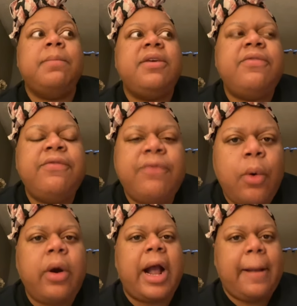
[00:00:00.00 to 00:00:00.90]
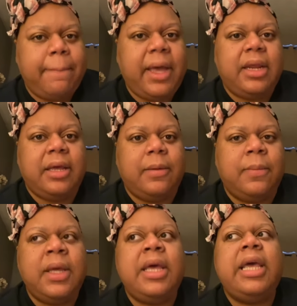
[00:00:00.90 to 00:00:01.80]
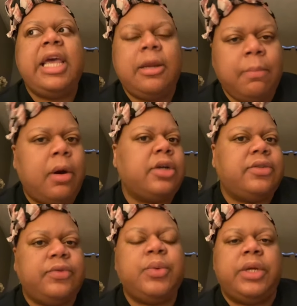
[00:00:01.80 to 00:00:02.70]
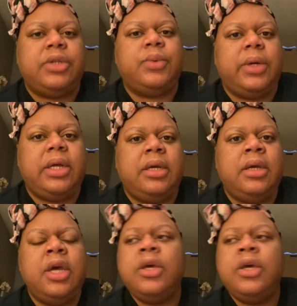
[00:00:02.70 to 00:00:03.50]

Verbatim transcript: before I met him in March of 2020.